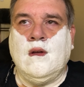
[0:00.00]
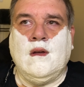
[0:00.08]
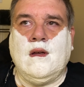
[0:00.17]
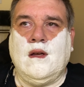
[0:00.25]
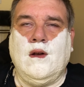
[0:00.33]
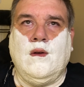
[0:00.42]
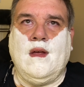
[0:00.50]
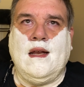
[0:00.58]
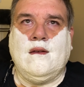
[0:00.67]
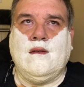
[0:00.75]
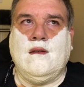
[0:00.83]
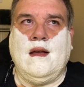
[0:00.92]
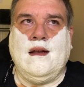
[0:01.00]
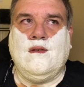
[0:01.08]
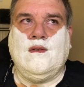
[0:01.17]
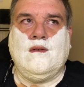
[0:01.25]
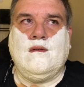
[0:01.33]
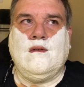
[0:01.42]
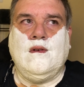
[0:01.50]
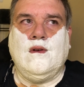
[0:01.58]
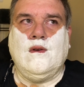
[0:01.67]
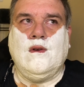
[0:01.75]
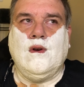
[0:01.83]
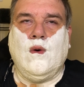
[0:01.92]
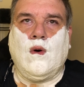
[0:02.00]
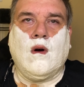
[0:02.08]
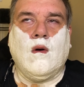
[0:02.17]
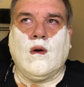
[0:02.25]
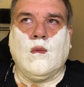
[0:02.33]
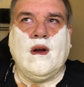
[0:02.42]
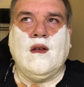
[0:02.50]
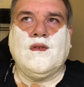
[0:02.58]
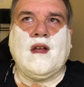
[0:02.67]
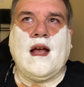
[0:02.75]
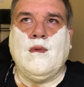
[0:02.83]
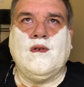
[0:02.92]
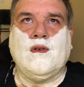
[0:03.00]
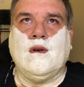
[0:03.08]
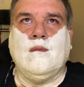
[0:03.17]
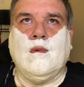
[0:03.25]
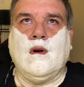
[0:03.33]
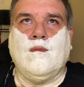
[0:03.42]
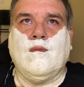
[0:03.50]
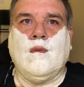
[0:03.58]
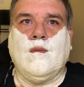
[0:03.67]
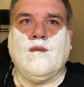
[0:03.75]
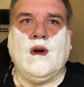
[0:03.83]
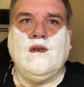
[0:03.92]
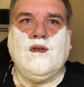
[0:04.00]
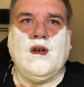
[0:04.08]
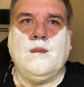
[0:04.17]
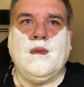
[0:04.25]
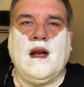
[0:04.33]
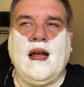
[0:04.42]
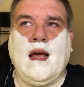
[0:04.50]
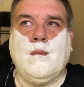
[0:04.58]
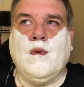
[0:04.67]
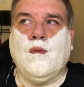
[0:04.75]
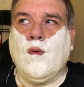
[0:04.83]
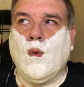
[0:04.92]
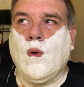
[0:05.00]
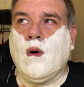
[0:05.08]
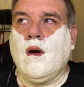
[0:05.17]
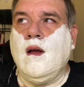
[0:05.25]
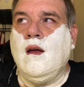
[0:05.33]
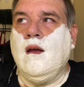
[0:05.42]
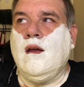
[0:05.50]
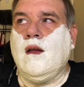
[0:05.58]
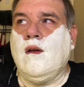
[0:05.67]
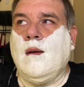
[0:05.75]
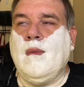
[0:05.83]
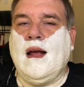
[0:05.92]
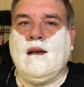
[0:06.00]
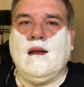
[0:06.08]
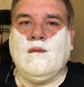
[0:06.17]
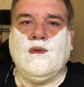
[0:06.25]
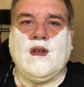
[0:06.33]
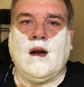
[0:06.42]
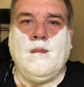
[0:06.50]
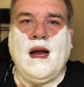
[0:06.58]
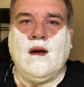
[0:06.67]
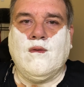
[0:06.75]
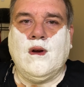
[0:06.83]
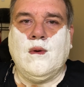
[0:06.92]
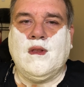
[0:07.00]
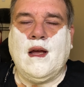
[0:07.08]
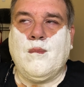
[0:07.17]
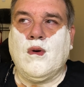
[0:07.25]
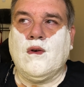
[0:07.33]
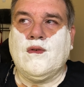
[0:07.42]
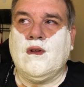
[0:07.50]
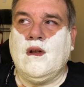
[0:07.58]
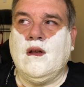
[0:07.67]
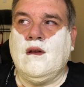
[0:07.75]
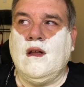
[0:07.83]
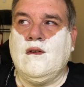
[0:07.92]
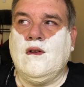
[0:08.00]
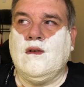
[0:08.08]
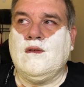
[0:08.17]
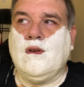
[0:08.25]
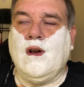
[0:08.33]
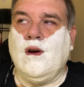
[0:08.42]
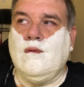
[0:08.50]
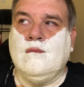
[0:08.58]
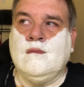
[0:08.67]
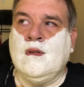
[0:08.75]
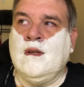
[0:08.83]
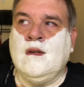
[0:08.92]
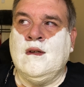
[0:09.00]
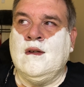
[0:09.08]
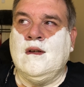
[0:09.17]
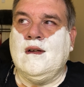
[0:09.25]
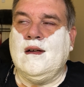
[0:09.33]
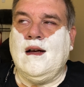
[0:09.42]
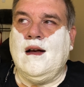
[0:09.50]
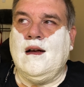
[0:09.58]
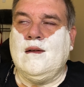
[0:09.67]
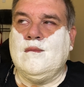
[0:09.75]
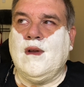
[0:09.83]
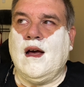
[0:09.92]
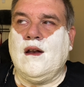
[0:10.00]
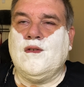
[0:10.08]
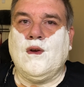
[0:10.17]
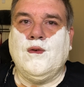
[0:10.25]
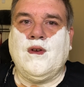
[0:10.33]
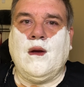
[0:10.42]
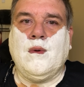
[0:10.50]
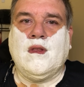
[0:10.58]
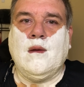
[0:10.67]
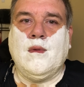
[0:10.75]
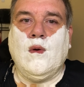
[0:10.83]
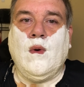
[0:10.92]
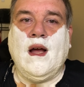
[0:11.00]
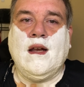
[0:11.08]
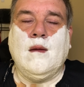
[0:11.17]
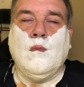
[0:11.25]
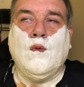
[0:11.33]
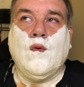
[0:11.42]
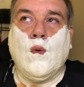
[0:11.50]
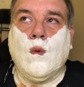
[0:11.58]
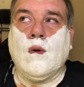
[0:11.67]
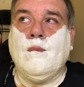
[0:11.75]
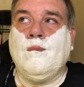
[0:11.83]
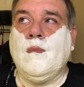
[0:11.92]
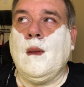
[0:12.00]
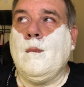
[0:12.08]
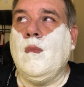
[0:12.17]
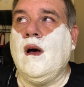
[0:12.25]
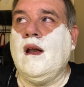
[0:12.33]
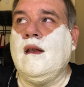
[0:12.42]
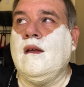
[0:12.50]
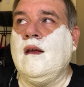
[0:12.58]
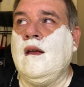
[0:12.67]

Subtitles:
or reestablish a friendship that I had before. I might have to set a boundary with that person and just, not associate with them in a way I did before. But